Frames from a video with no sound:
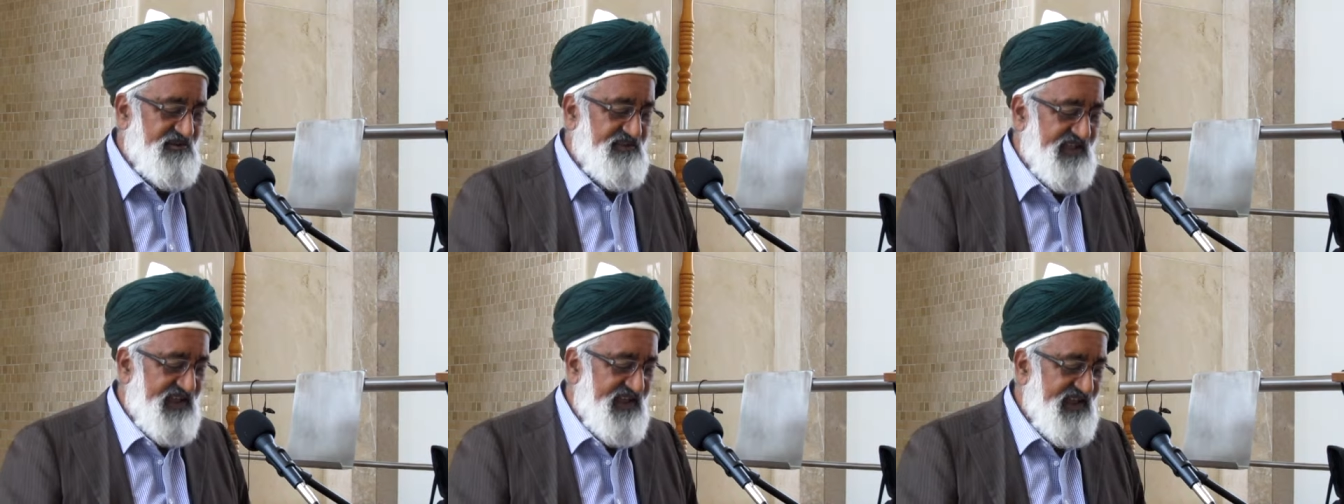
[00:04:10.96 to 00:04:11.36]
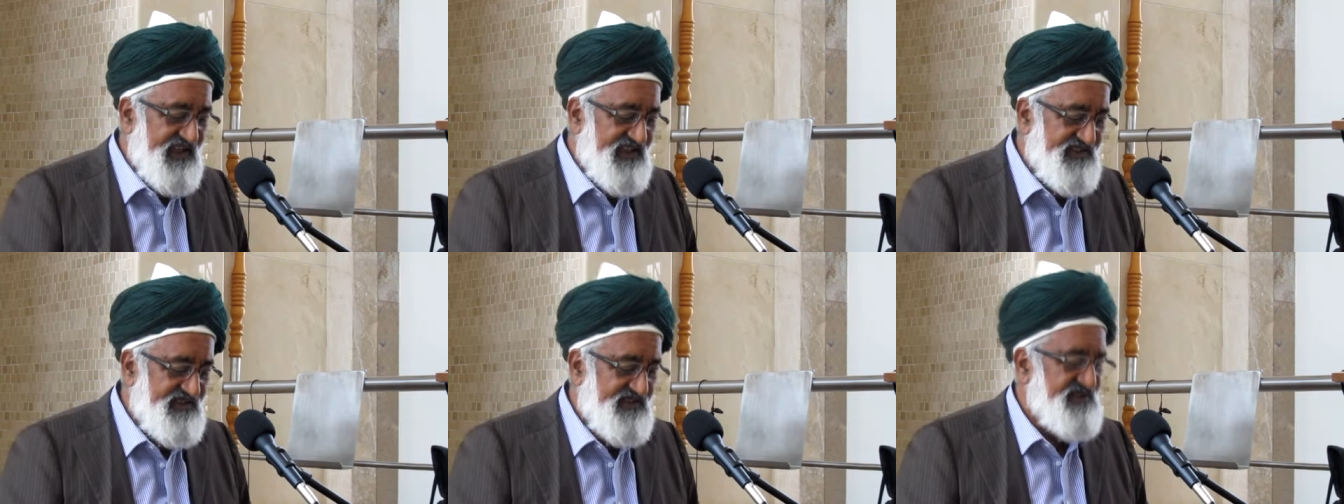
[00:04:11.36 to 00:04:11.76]

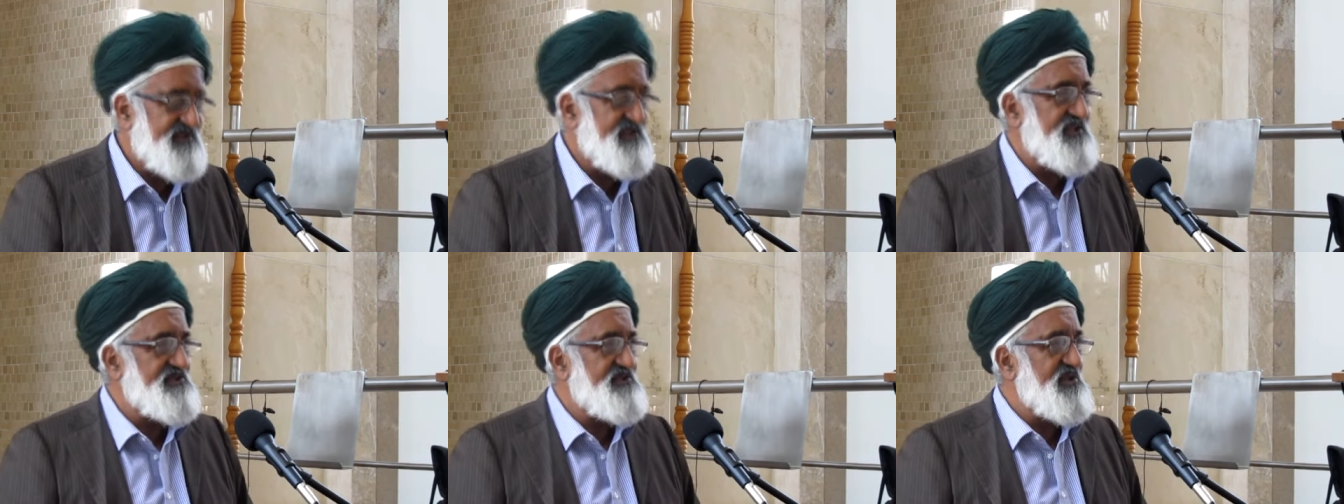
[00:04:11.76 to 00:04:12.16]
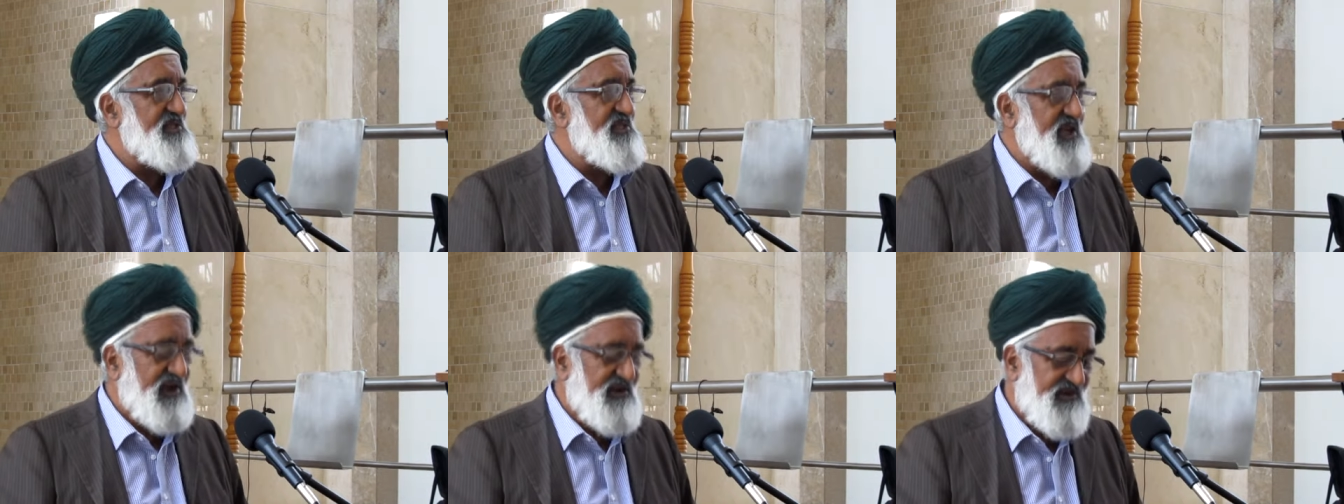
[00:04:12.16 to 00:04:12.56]
Hussein
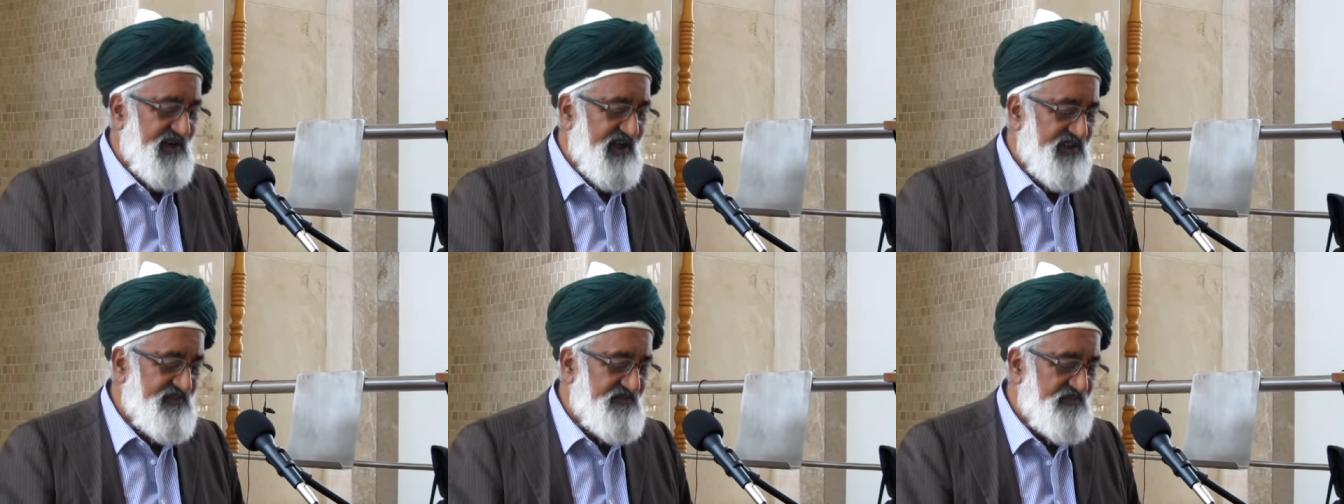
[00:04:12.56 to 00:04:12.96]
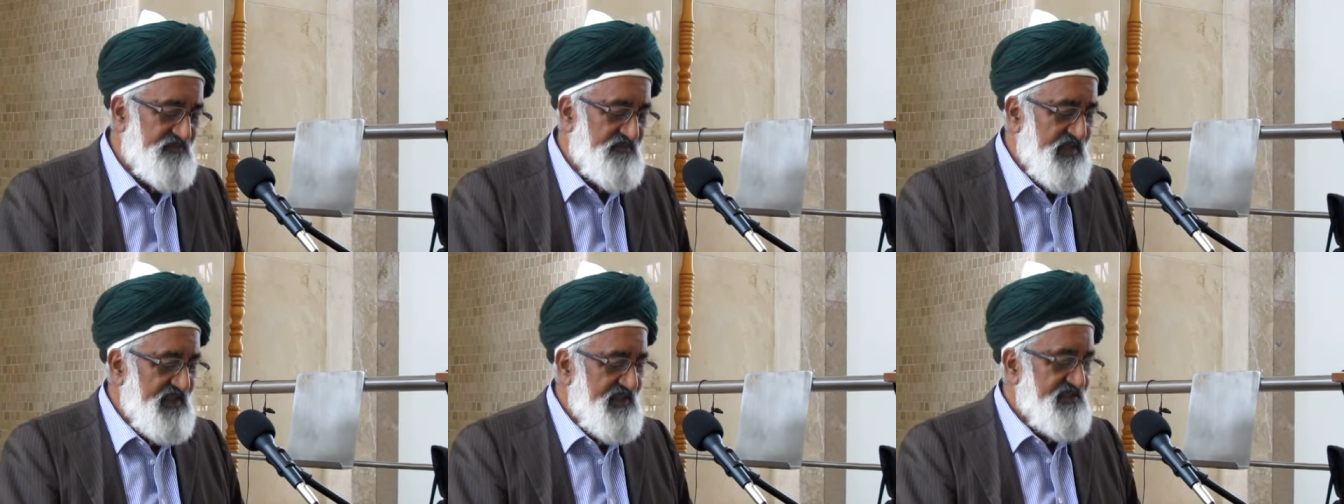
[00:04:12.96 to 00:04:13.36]
radiallahu an.
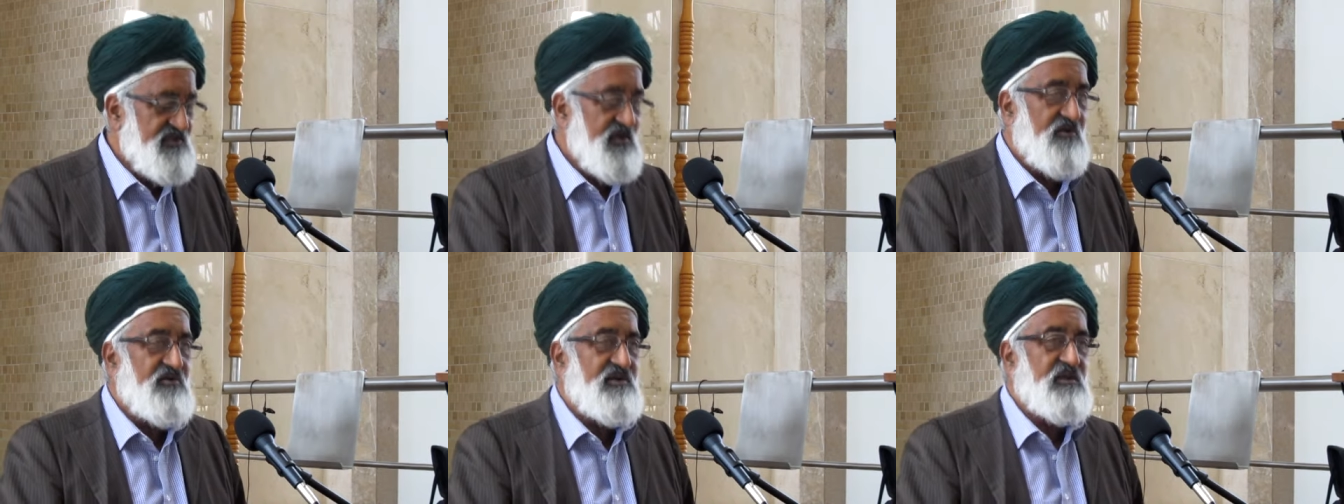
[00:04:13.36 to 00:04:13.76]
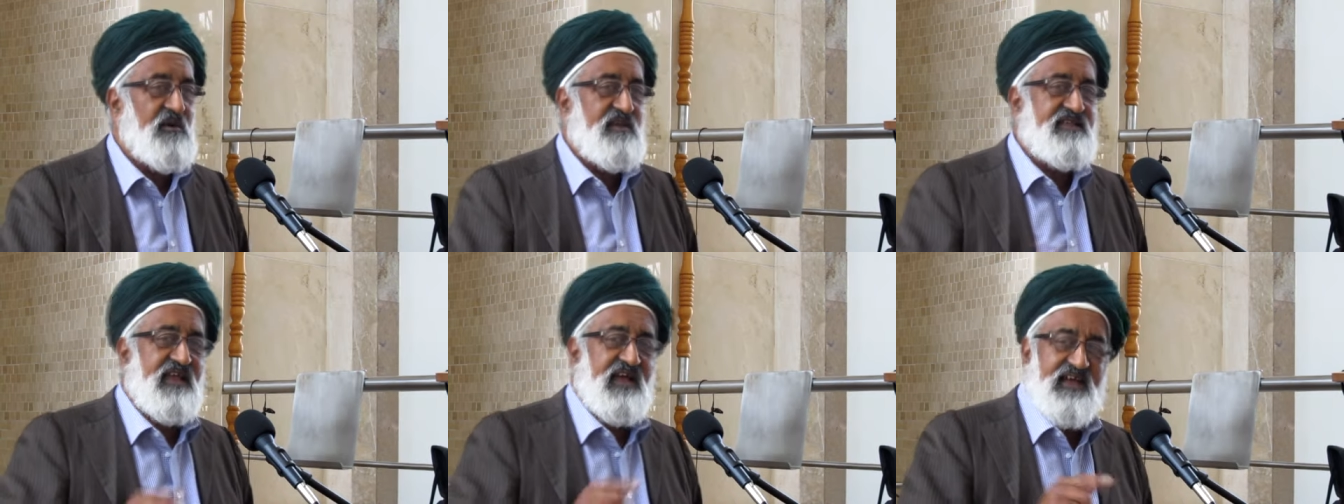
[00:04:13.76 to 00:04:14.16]
So he
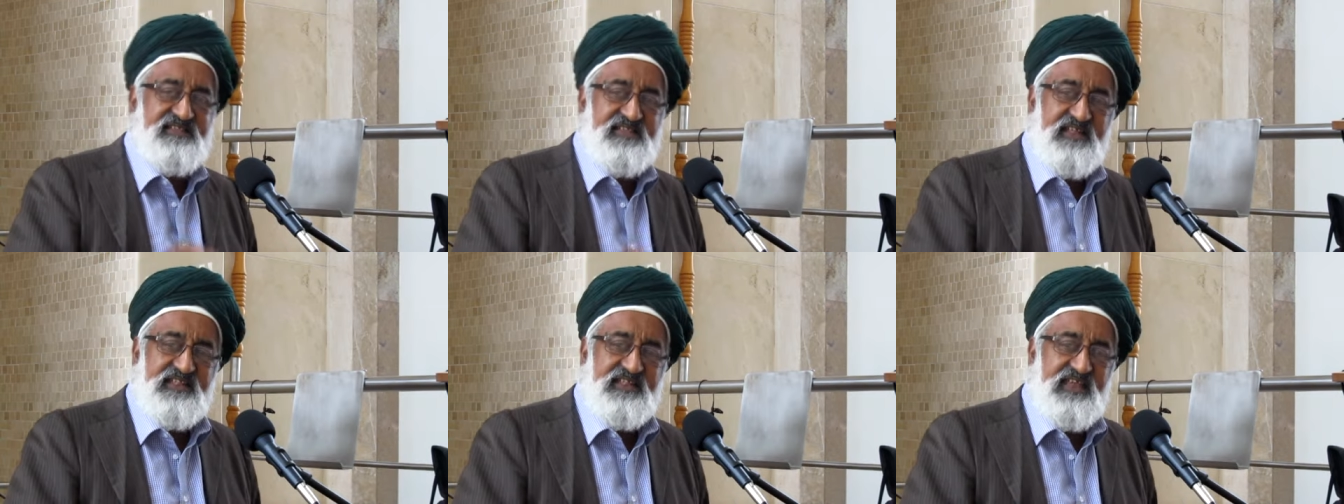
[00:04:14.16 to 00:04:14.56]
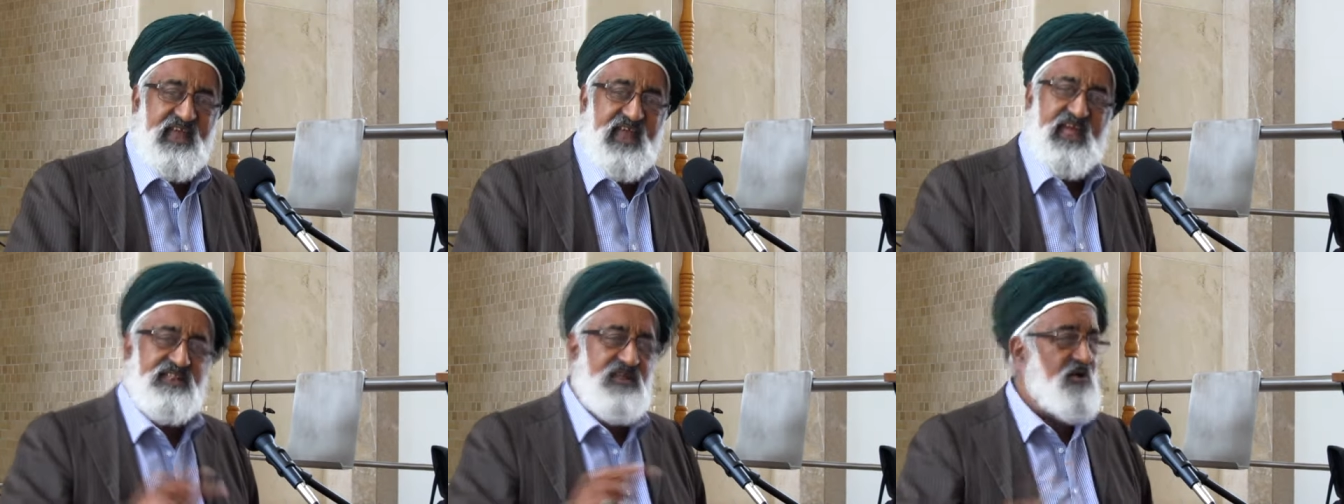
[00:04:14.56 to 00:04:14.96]
was a Hassani
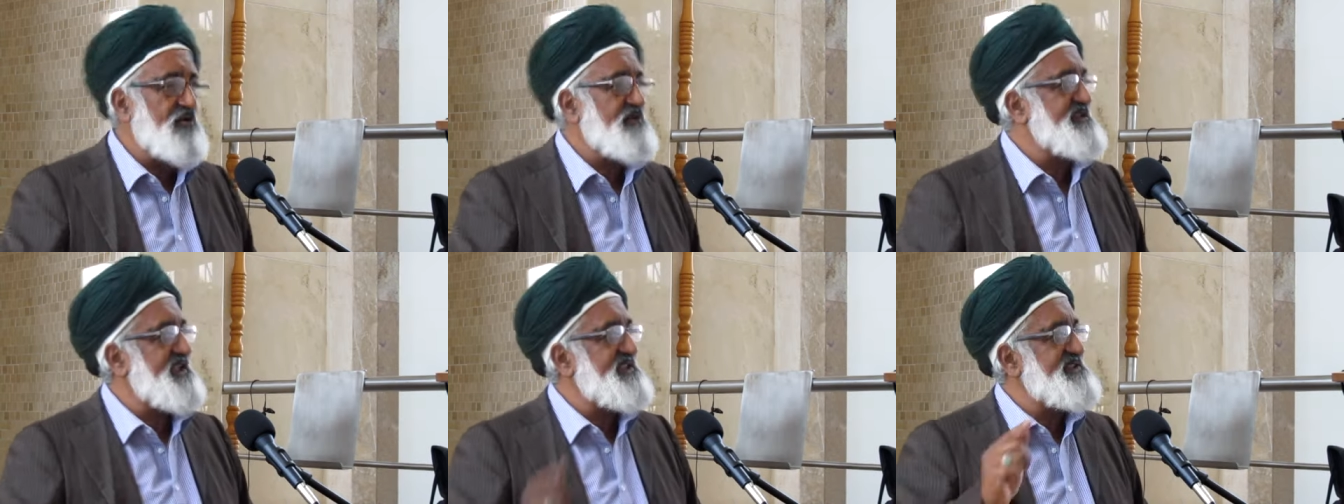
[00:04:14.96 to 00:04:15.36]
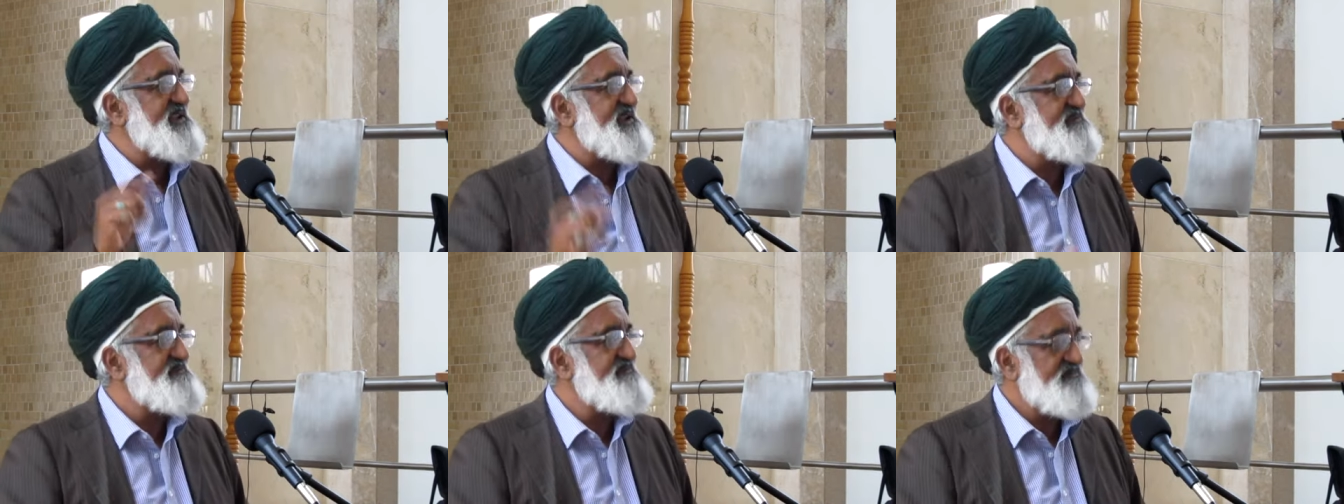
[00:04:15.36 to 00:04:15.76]
and a
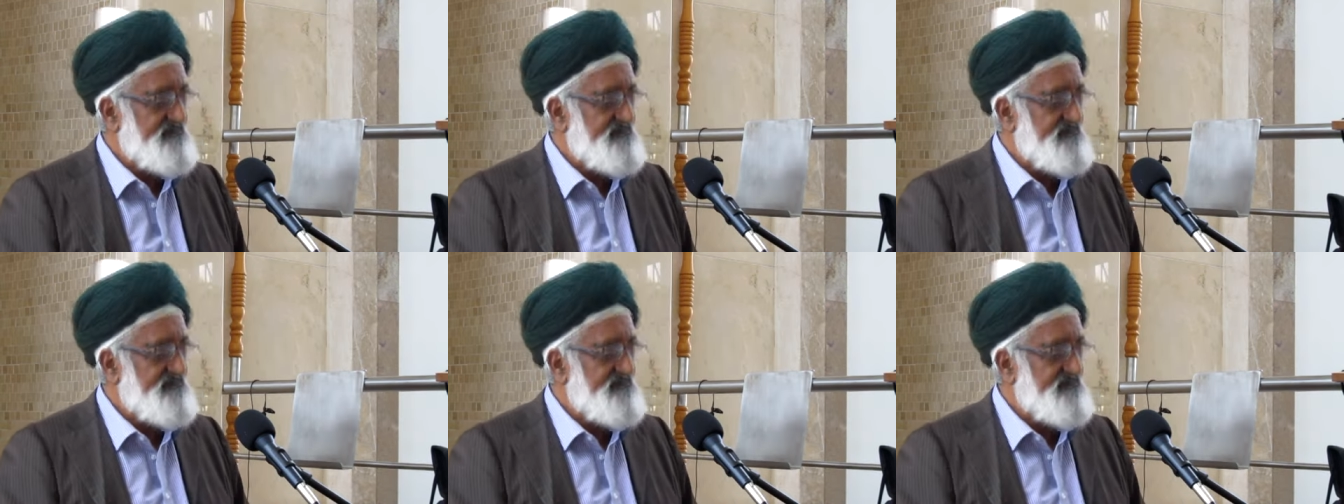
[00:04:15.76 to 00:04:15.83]
Husseini.